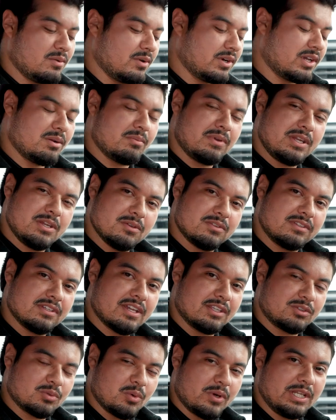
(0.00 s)
We're going to be
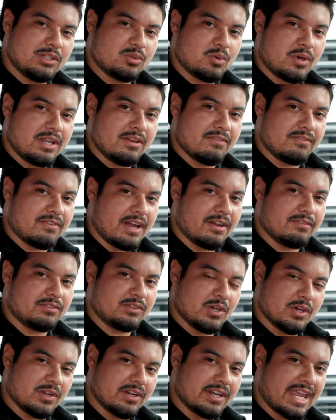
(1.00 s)
using a twenty
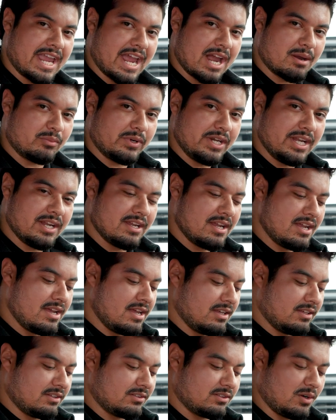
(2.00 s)
twenty-five Toyota Camry,
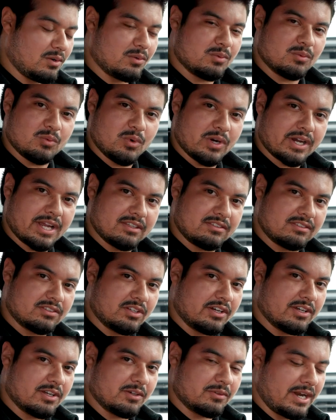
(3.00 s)
so we'll get
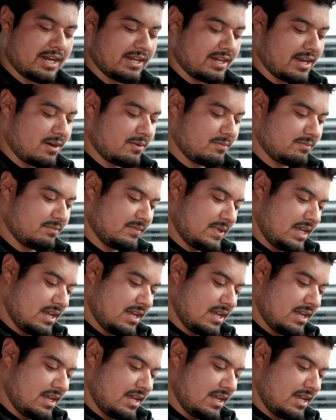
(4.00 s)
started right now.